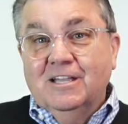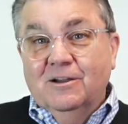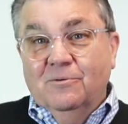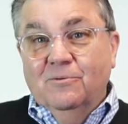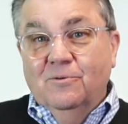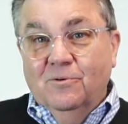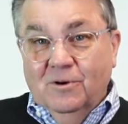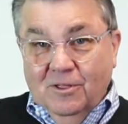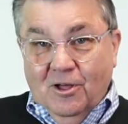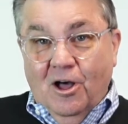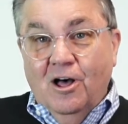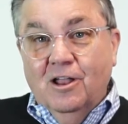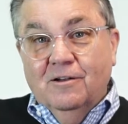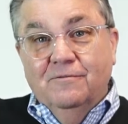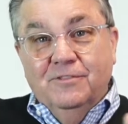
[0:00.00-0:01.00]
get
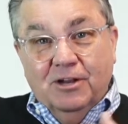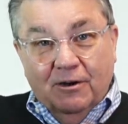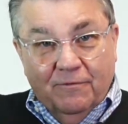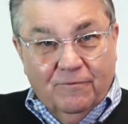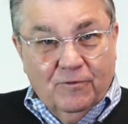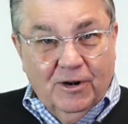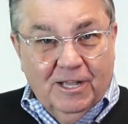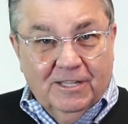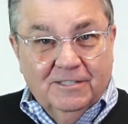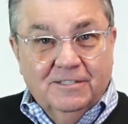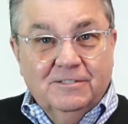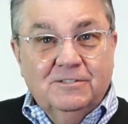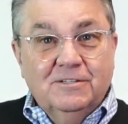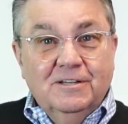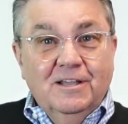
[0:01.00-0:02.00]
all of their
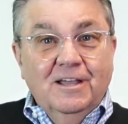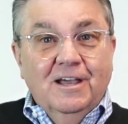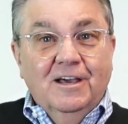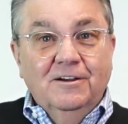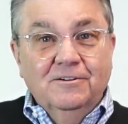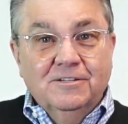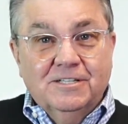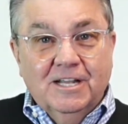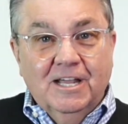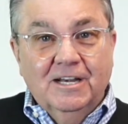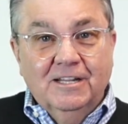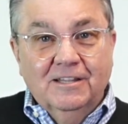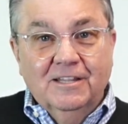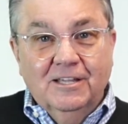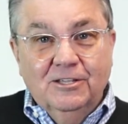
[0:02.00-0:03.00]
friends
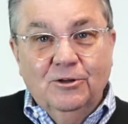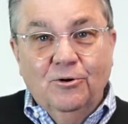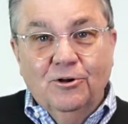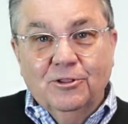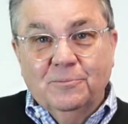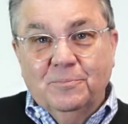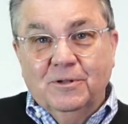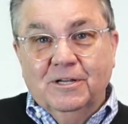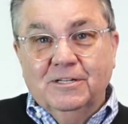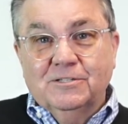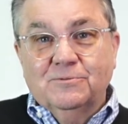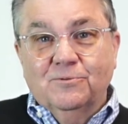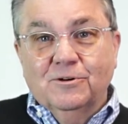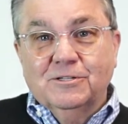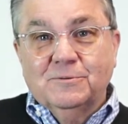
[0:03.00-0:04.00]
understanding that you are the
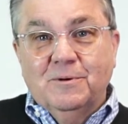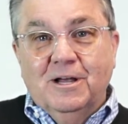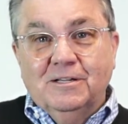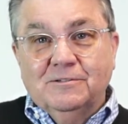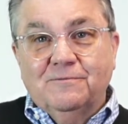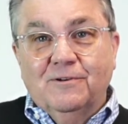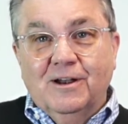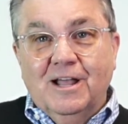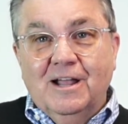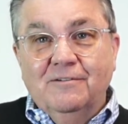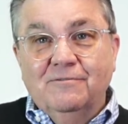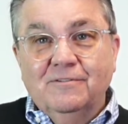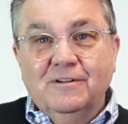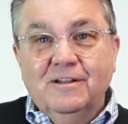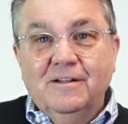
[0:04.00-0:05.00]
place where Smiles for
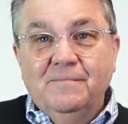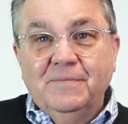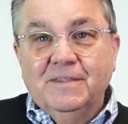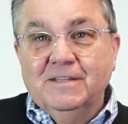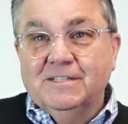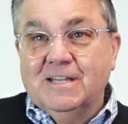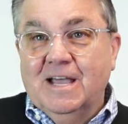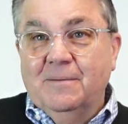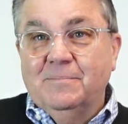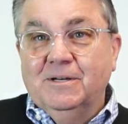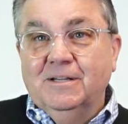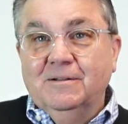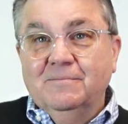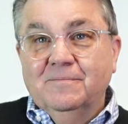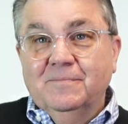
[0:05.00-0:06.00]
Life is
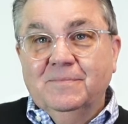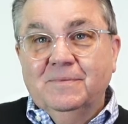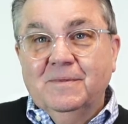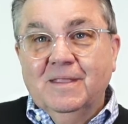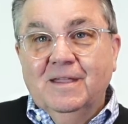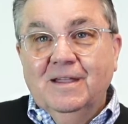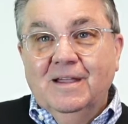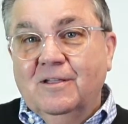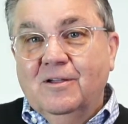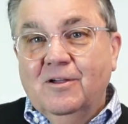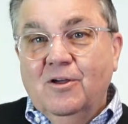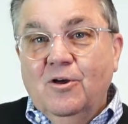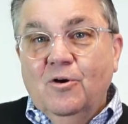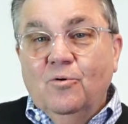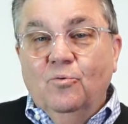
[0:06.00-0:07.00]
happening.
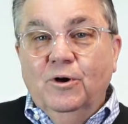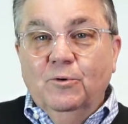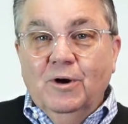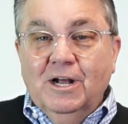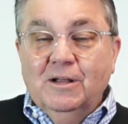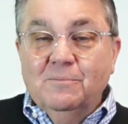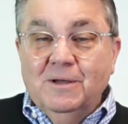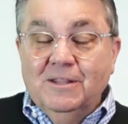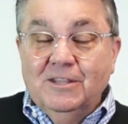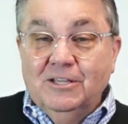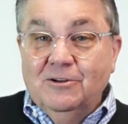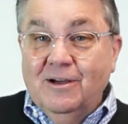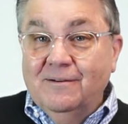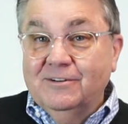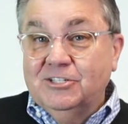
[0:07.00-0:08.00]
We recommend that
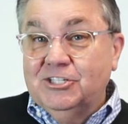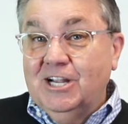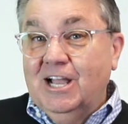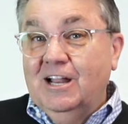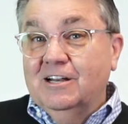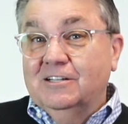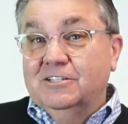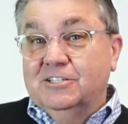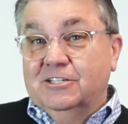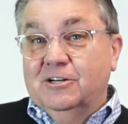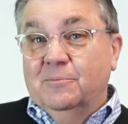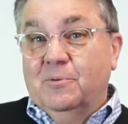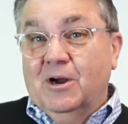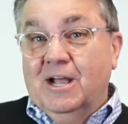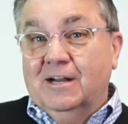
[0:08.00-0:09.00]
you have a challenge in
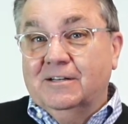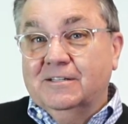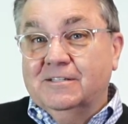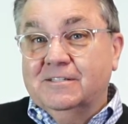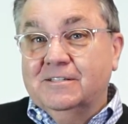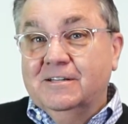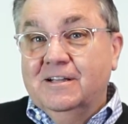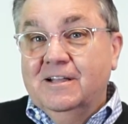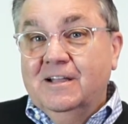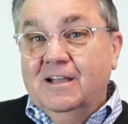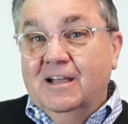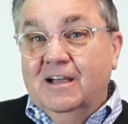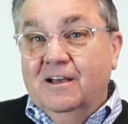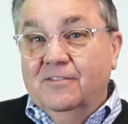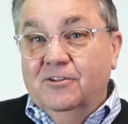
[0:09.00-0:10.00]
your practice.
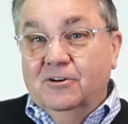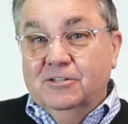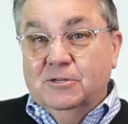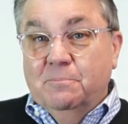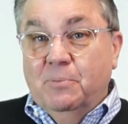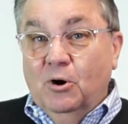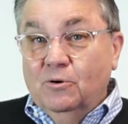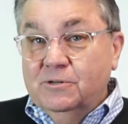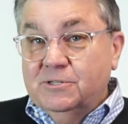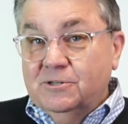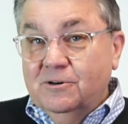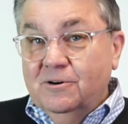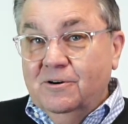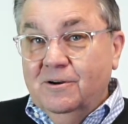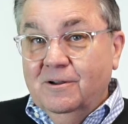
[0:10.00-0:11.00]
There's a
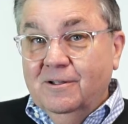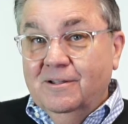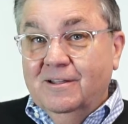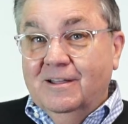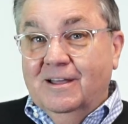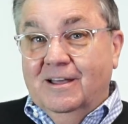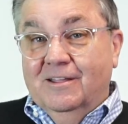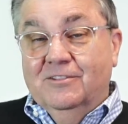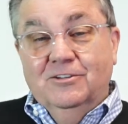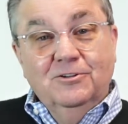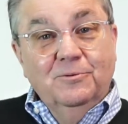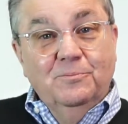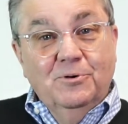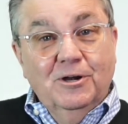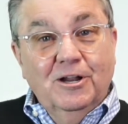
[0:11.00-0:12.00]
poster that you
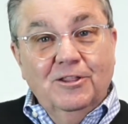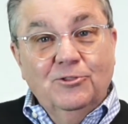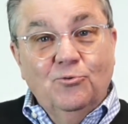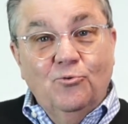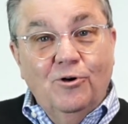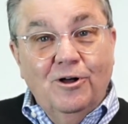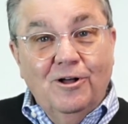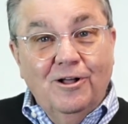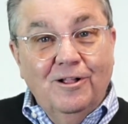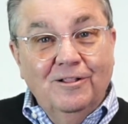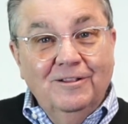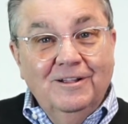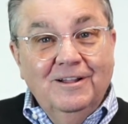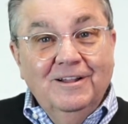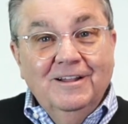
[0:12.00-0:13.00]
can put on the
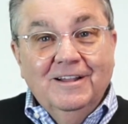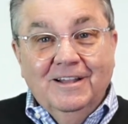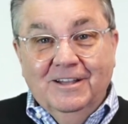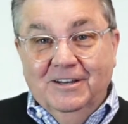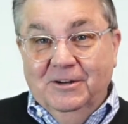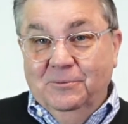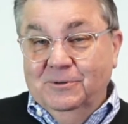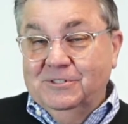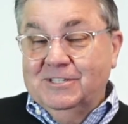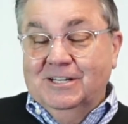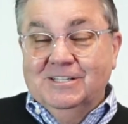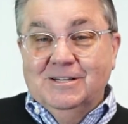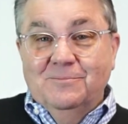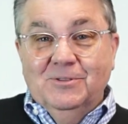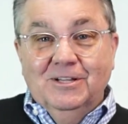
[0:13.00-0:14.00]
wall, and it would say
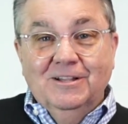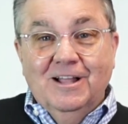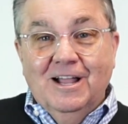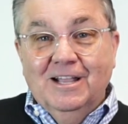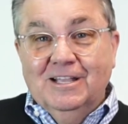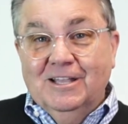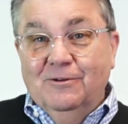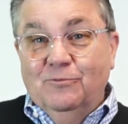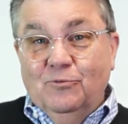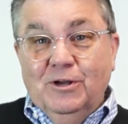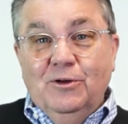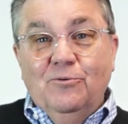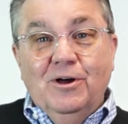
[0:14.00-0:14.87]
something like, if we